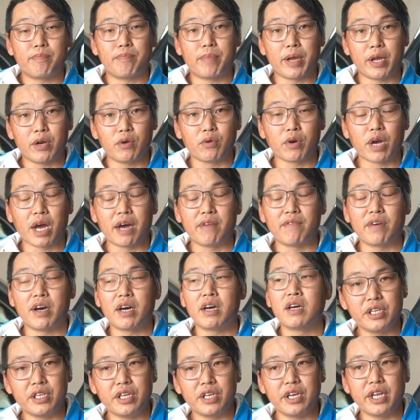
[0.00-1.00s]
pedal
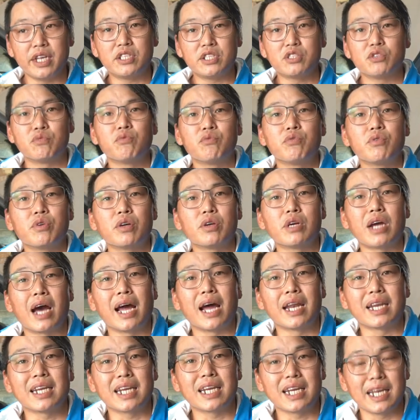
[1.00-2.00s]
cover, you need to
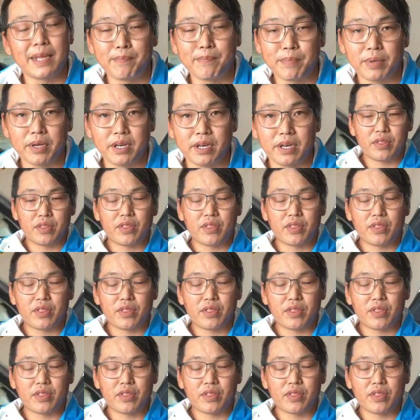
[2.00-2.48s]
unclip it.